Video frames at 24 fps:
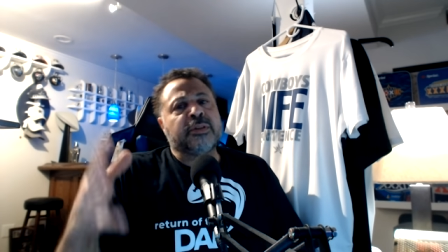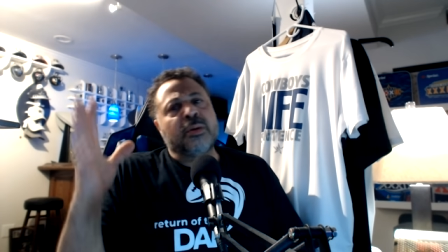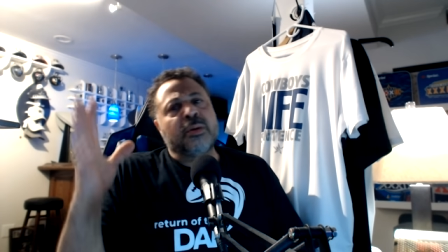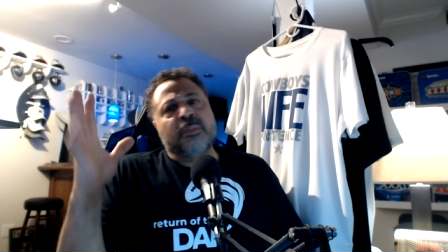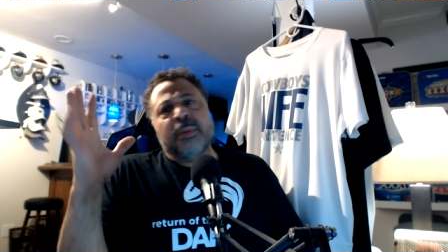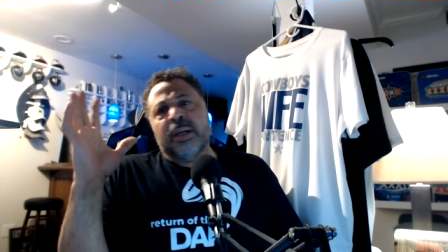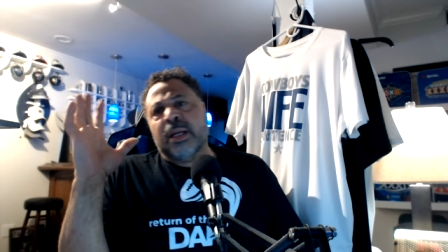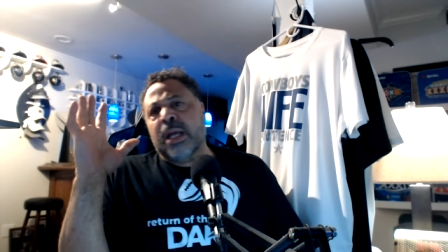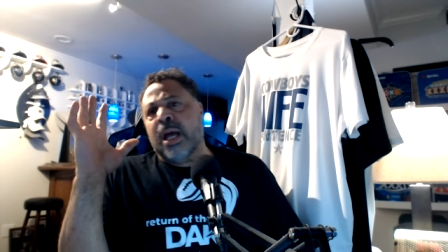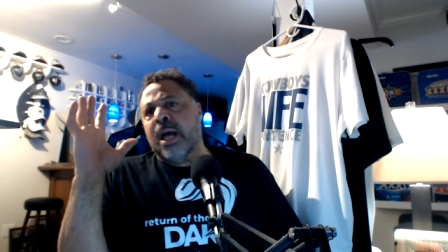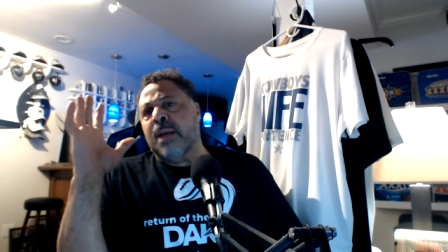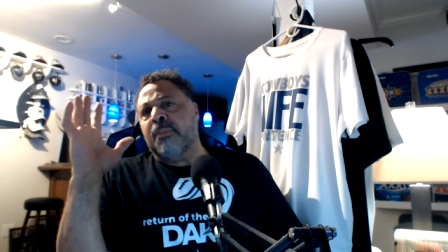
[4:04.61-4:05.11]
Oh
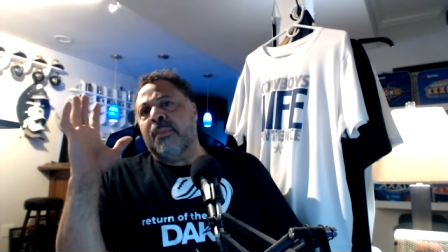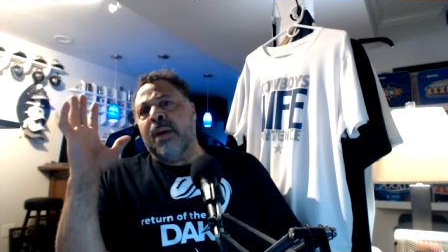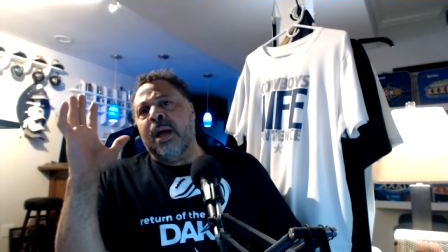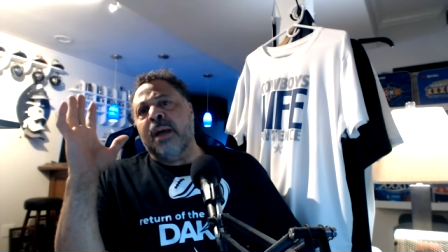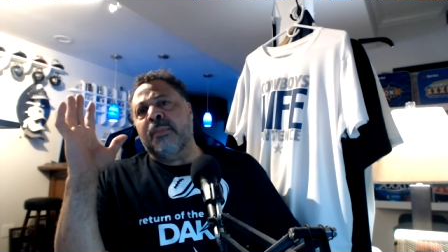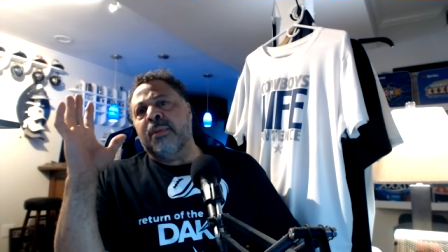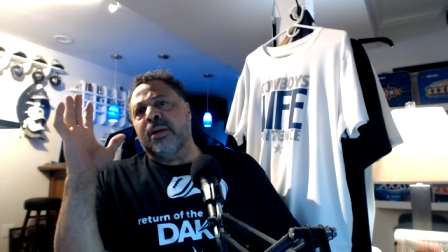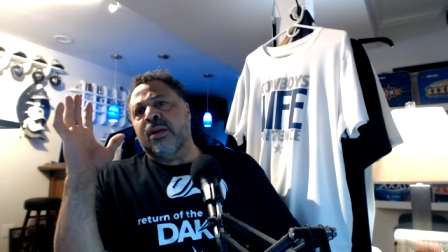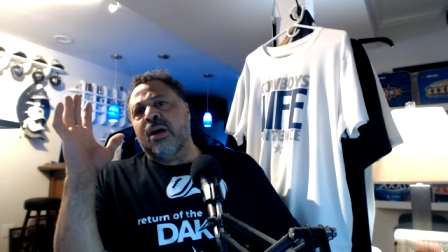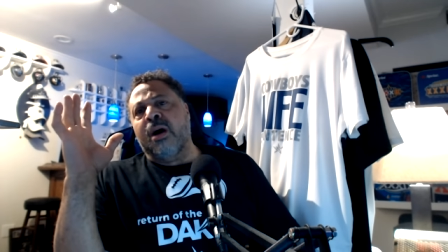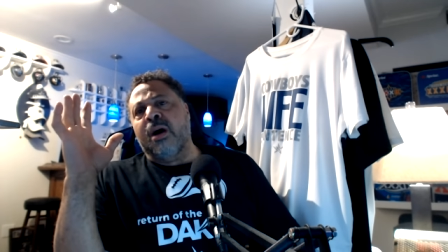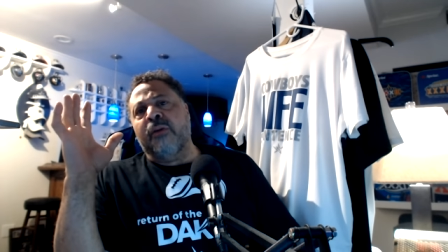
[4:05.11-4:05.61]
my God,
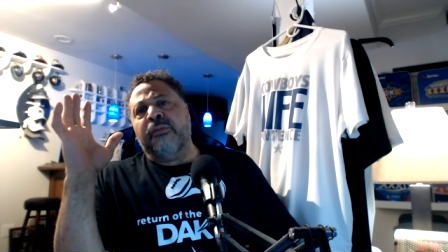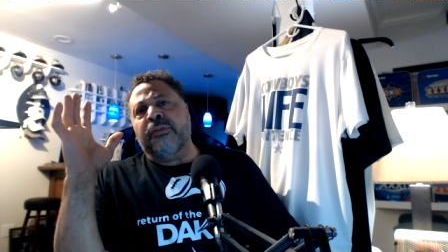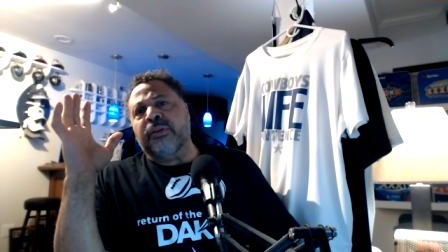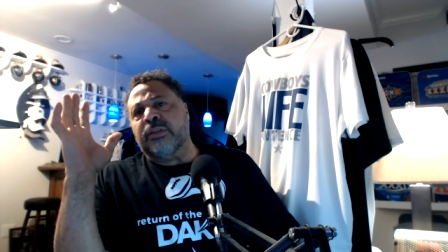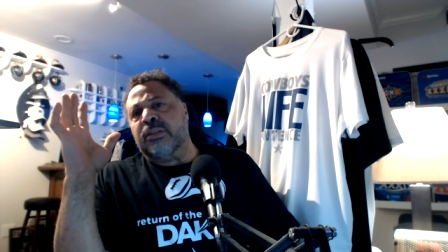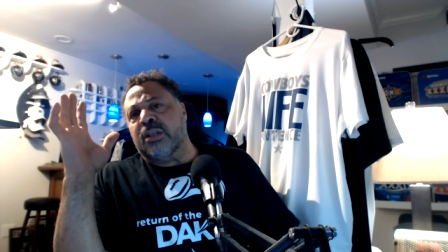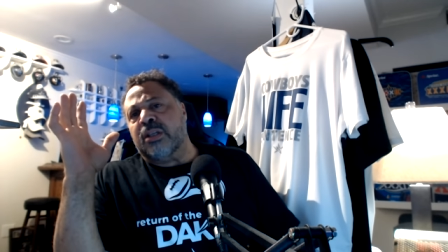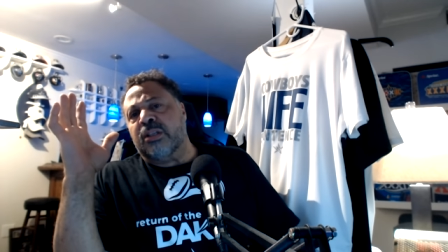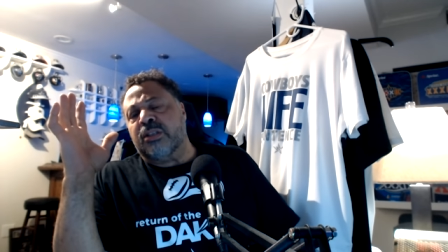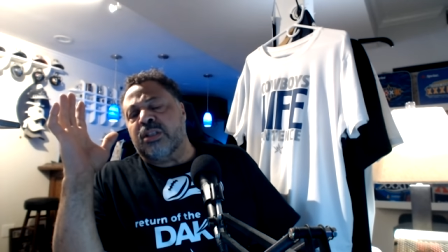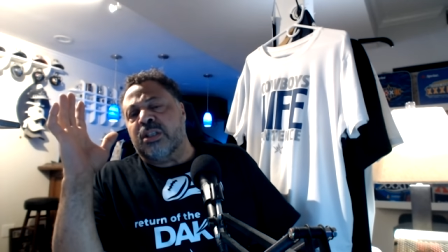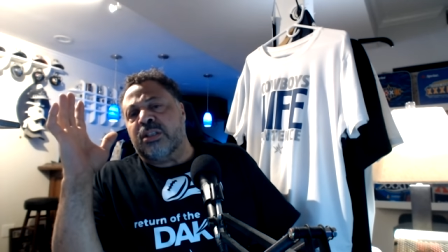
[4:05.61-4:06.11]
Miami Dolphins,
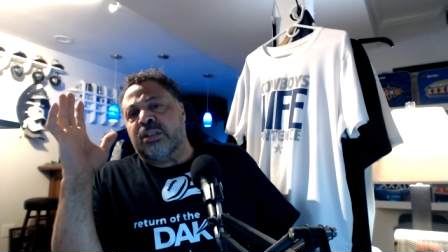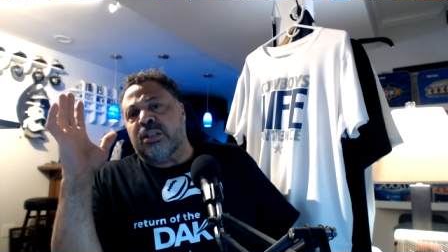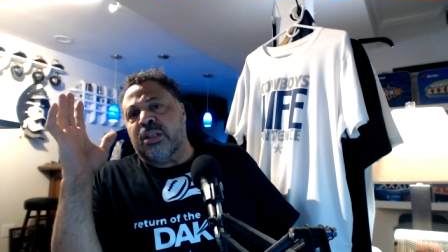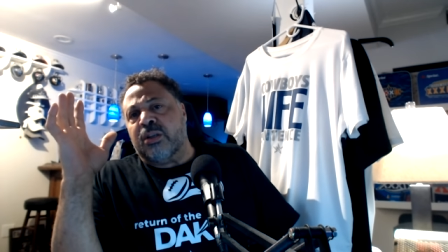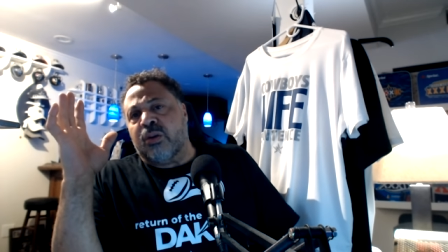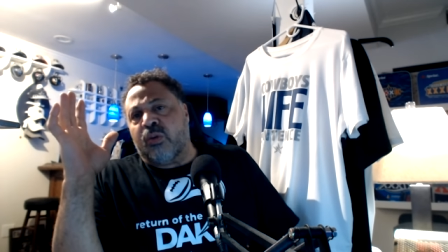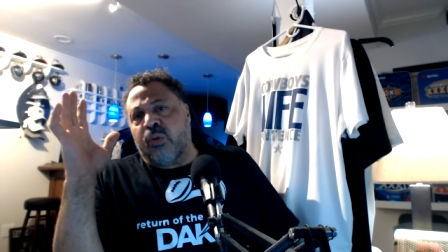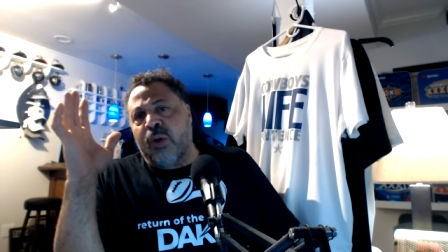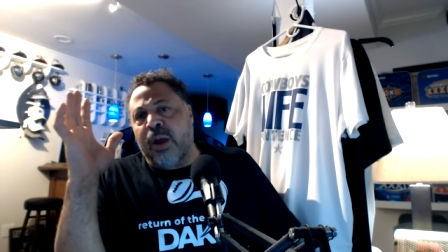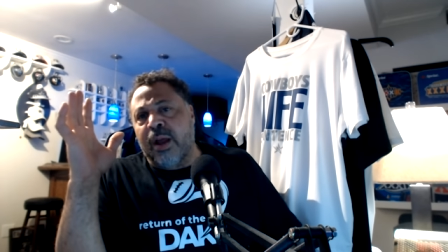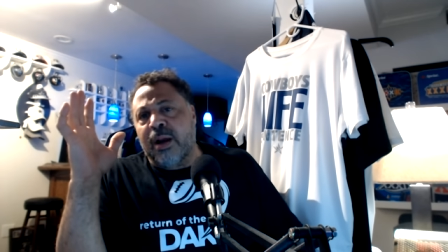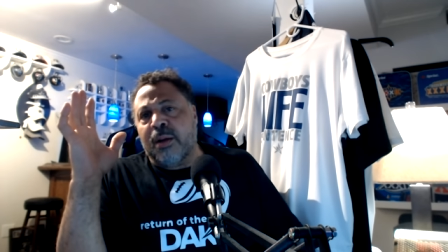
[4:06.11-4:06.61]
they're just
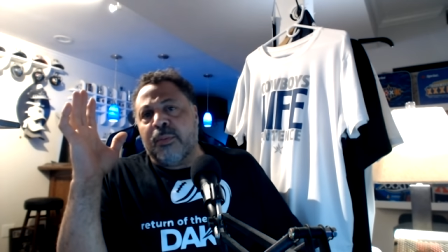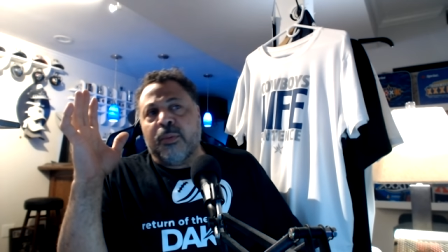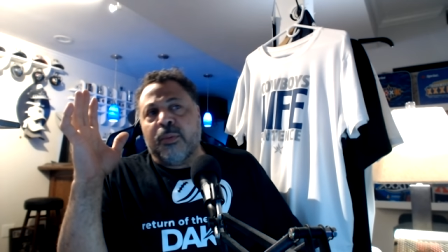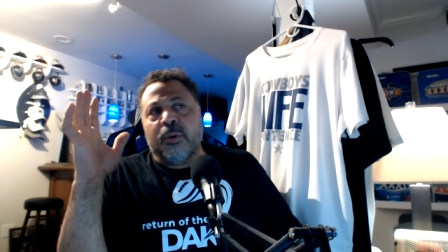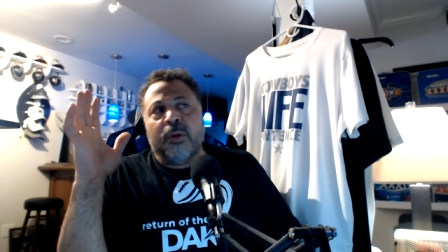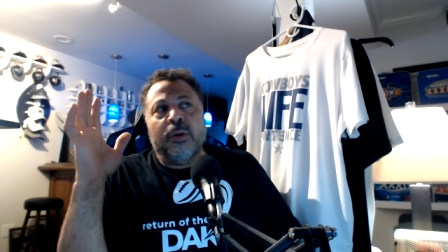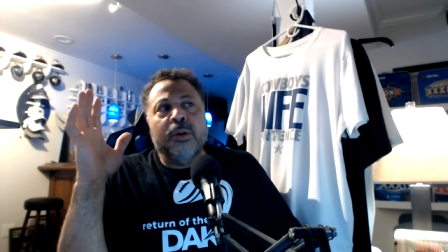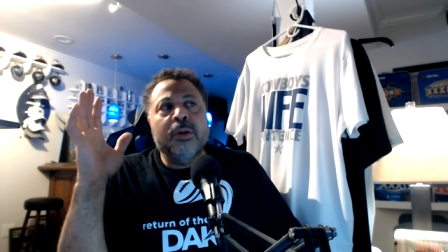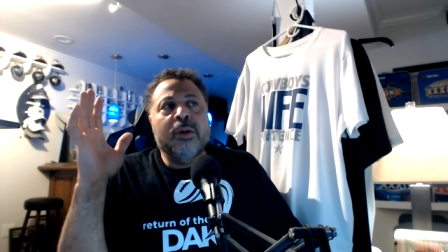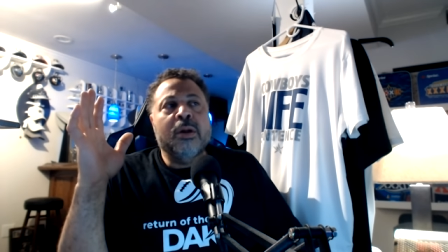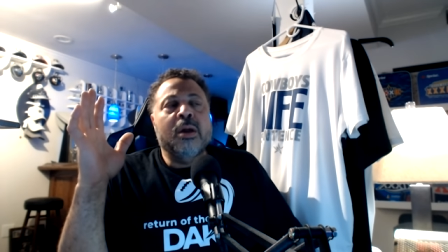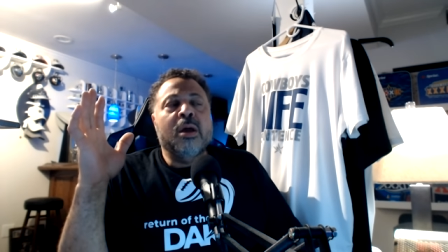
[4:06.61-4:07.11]
incredible.